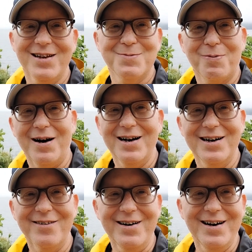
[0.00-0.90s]

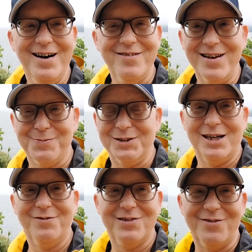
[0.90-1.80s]
You can
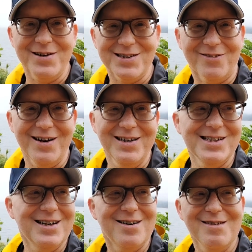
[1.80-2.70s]
see that there's
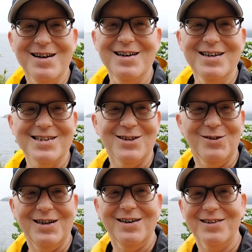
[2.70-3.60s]
some of the cruise
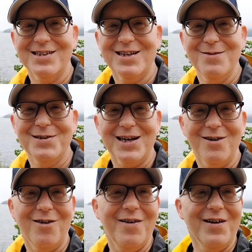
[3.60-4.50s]
boats, and there's some
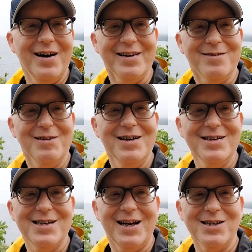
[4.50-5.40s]
of the
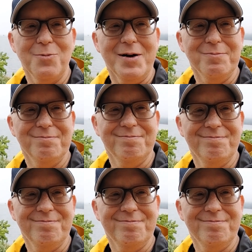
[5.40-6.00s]
islands out